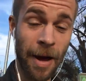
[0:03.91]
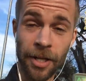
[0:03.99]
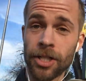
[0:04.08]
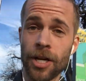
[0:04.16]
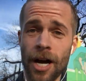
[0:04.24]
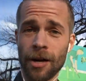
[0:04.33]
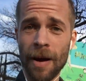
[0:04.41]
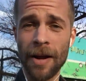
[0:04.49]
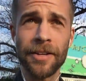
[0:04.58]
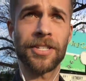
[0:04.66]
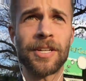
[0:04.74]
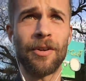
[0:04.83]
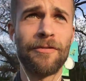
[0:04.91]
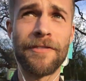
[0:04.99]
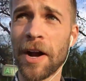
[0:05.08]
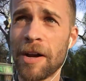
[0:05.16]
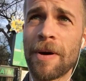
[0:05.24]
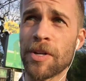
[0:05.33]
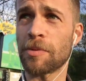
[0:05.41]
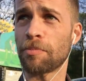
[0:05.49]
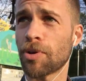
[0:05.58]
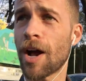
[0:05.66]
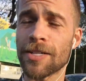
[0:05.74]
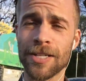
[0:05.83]
about to talk about is still very much in
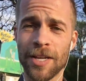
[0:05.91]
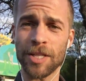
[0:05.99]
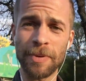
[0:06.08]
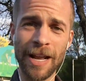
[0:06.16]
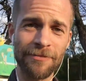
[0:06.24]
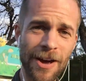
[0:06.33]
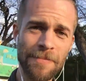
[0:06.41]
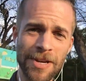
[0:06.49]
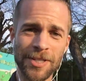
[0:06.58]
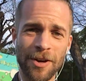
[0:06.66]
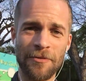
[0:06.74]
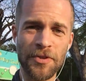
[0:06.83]
process. But I find myself